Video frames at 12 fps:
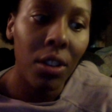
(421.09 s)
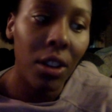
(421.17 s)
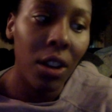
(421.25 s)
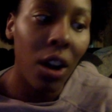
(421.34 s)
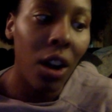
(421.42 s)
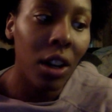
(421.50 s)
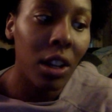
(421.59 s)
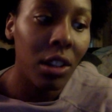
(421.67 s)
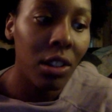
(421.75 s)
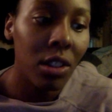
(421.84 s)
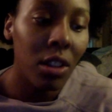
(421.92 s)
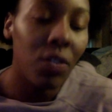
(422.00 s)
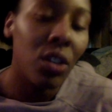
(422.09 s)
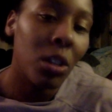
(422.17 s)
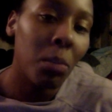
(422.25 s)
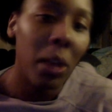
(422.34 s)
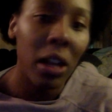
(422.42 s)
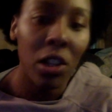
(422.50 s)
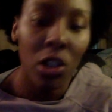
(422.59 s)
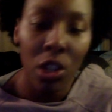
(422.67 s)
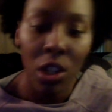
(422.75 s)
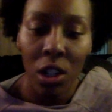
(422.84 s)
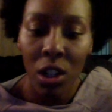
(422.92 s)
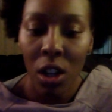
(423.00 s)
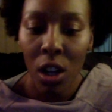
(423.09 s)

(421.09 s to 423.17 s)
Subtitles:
in August of this past year.